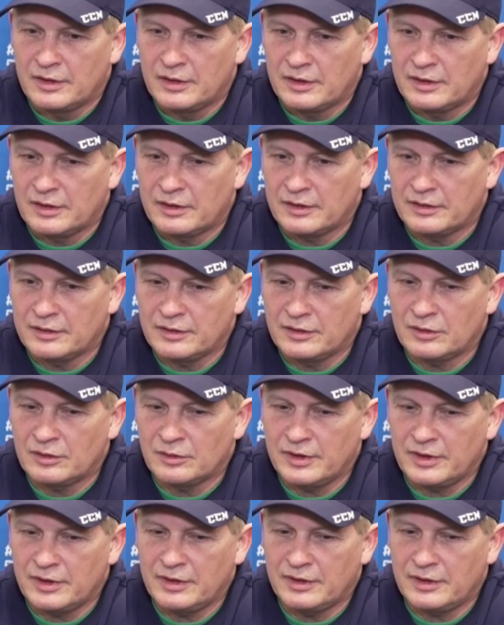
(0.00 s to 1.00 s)
uh, you know
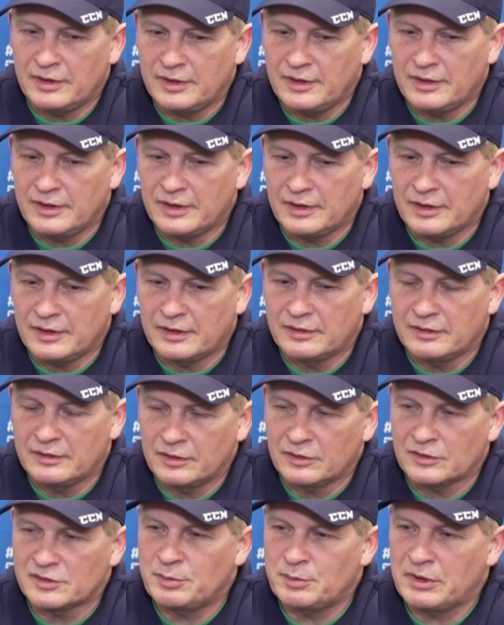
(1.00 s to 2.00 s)
he he uh,
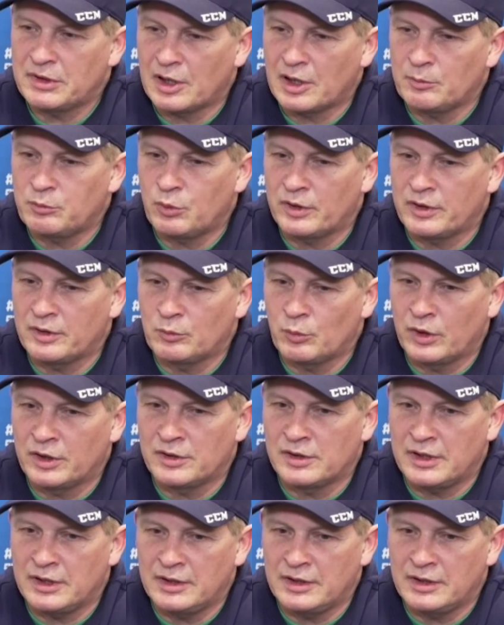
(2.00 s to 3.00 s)
he'll speak up when
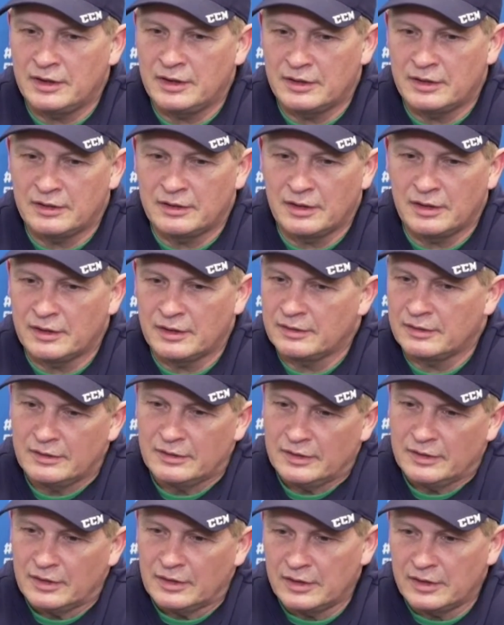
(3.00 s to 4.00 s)
when needed. And uh,
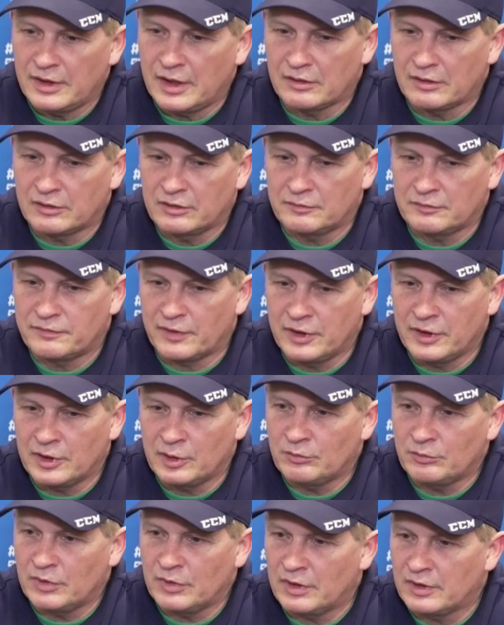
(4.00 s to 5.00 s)
yeah, good for
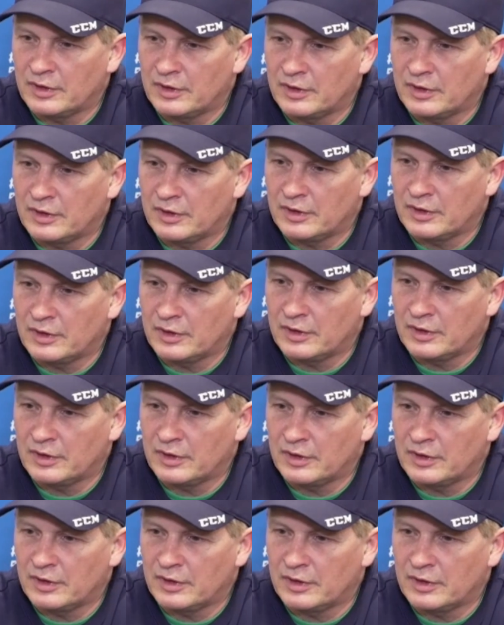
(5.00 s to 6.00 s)
him. that's
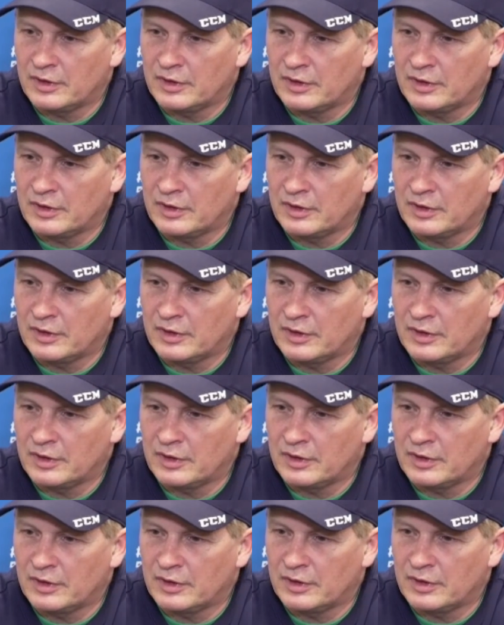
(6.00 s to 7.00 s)
great. I
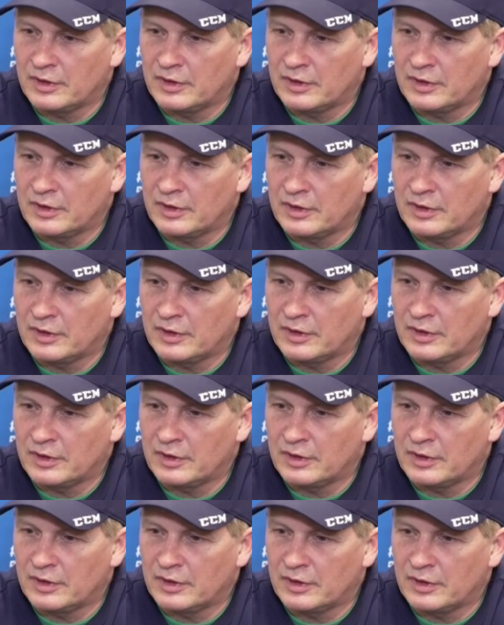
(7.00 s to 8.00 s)
yeah, I've
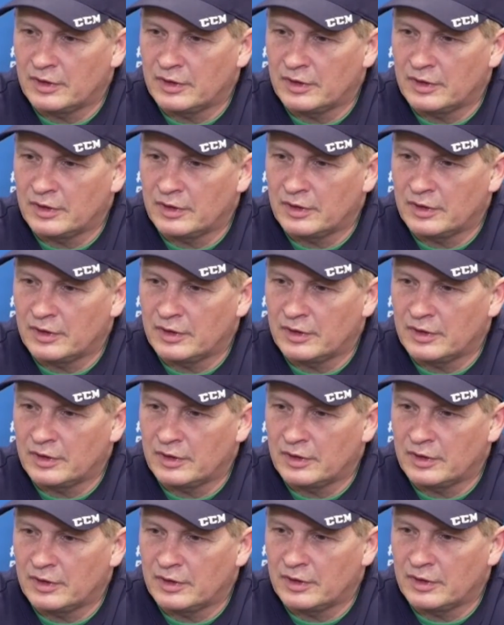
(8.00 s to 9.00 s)
watched the World Juniors.
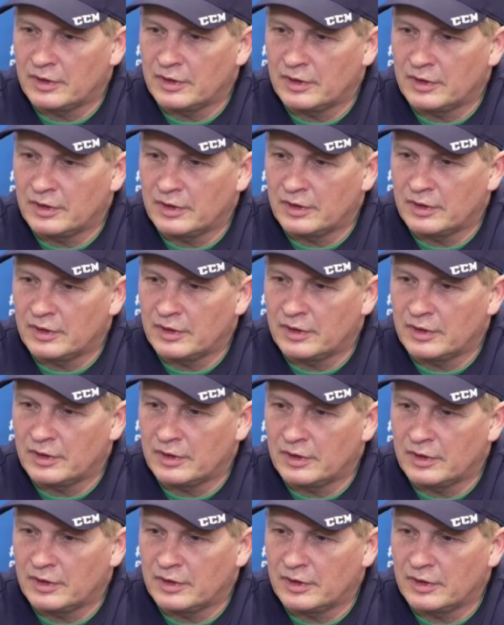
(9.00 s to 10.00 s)

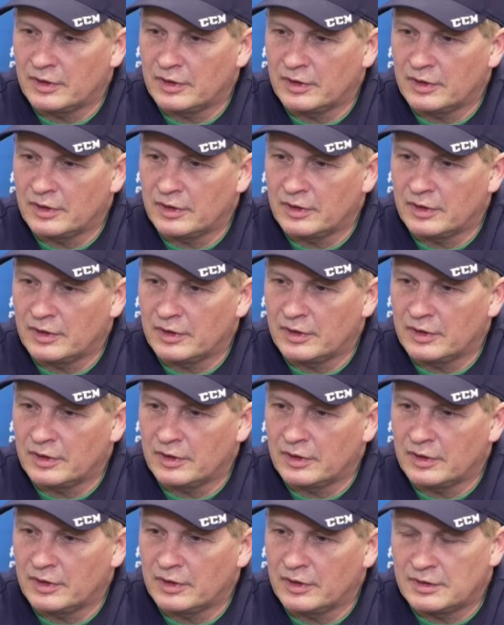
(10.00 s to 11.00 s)
Um,
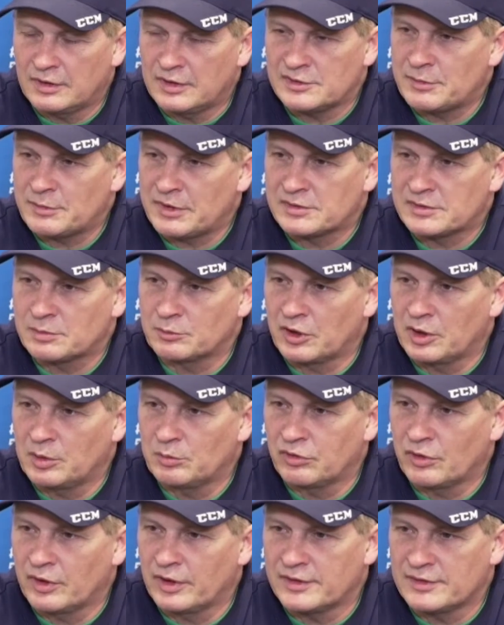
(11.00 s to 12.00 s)
he's made some
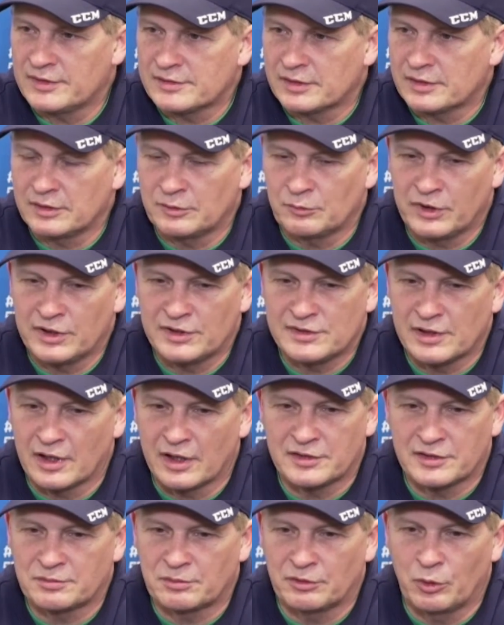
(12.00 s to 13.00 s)
great plays. Uh, he reads the
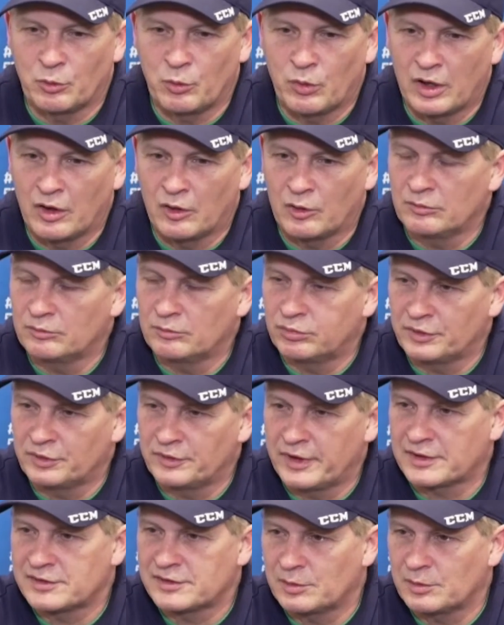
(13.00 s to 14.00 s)
ice real well and
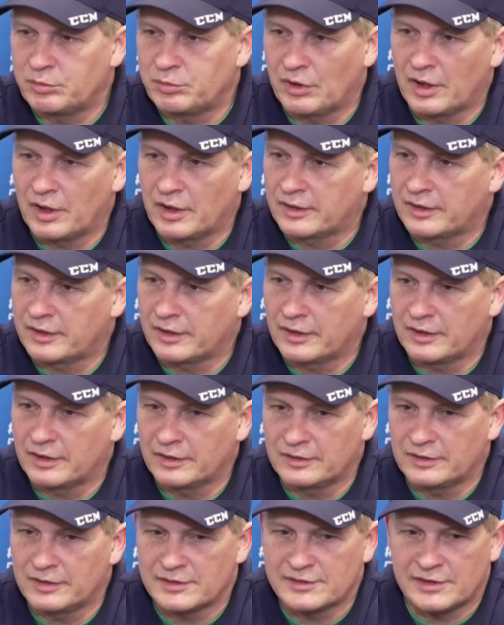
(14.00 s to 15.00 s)
protects the puck. Uh,
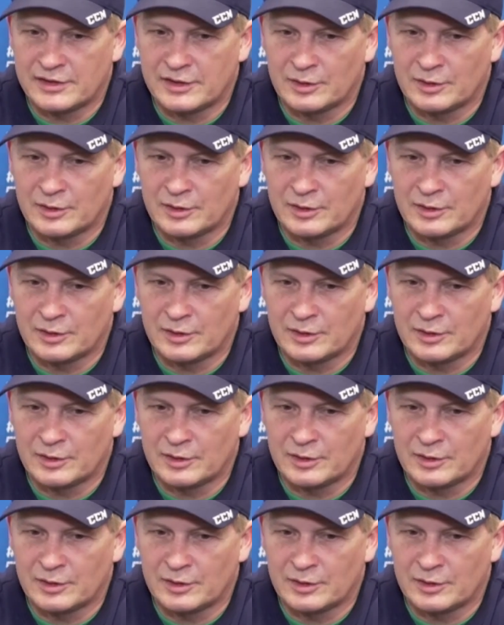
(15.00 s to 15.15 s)
you see